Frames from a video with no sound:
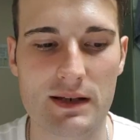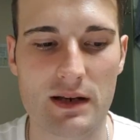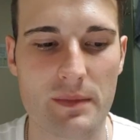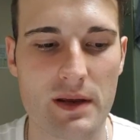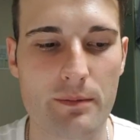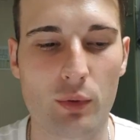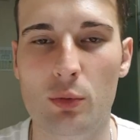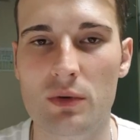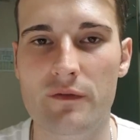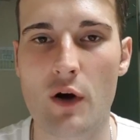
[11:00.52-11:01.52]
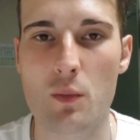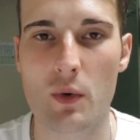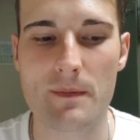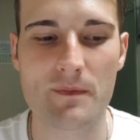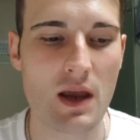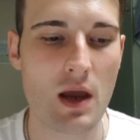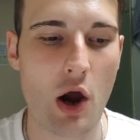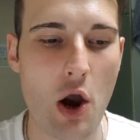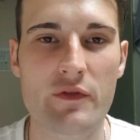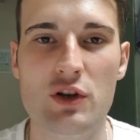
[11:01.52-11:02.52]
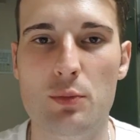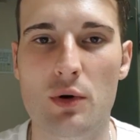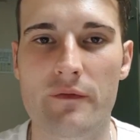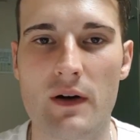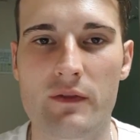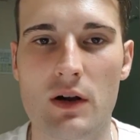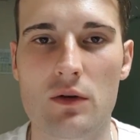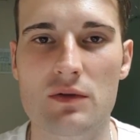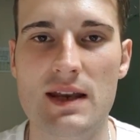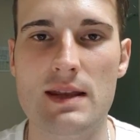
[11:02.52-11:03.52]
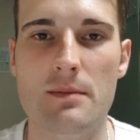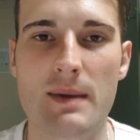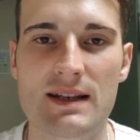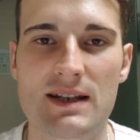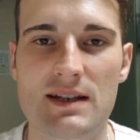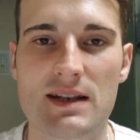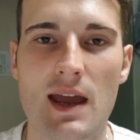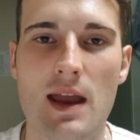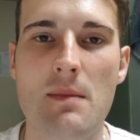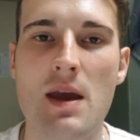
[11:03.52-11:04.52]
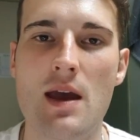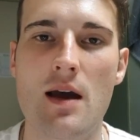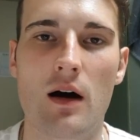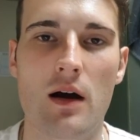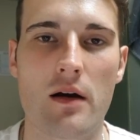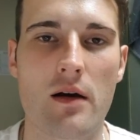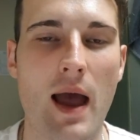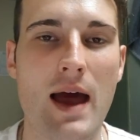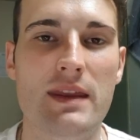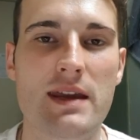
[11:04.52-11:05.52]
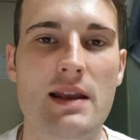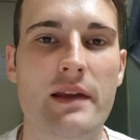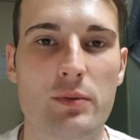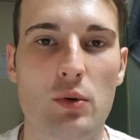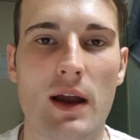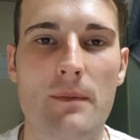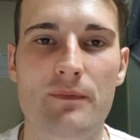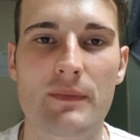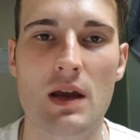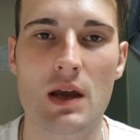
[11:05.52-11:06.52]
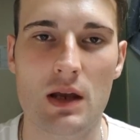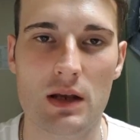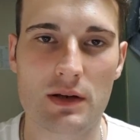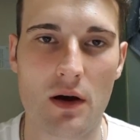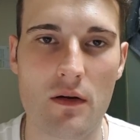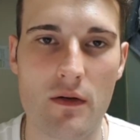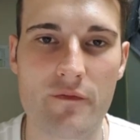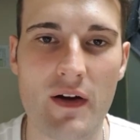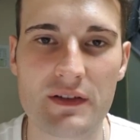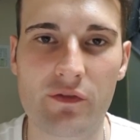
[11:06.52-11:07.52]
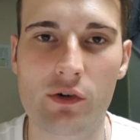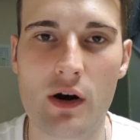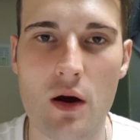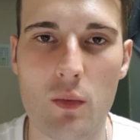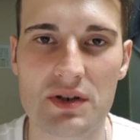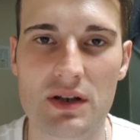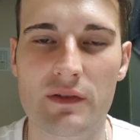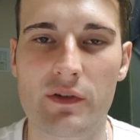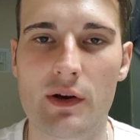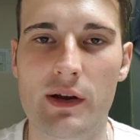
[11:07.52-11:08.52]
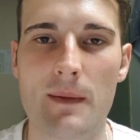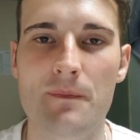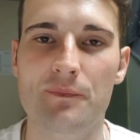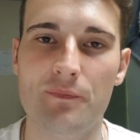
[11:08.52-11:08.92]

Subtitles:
It's going to be Bournemouth home win, over 2.5 goals in the Man City game and the Liverpool game. So thanks for watching this video again.